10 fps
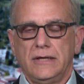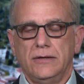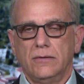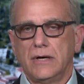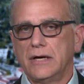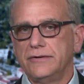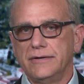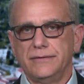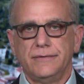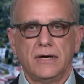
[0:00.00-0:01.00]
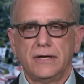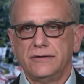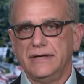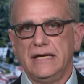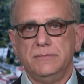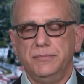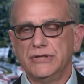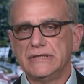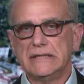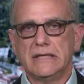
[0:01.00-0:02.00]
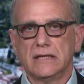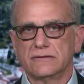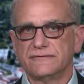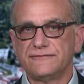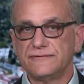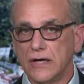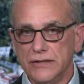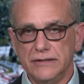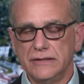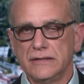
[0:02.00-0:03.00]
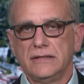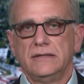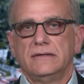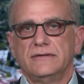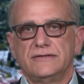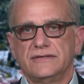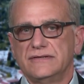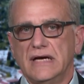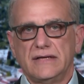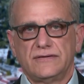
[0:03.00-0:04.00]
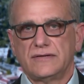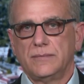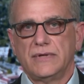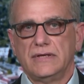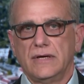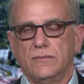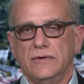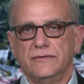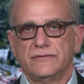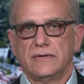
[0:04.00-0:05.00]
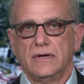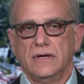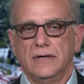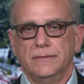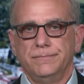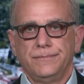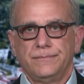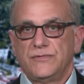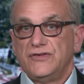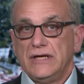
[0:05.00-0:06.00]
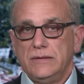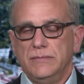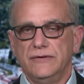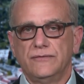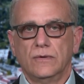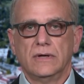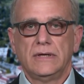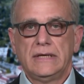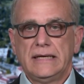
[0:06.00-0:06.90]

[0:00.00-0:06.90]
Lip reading: $108 billion fund was just not something that was seen before.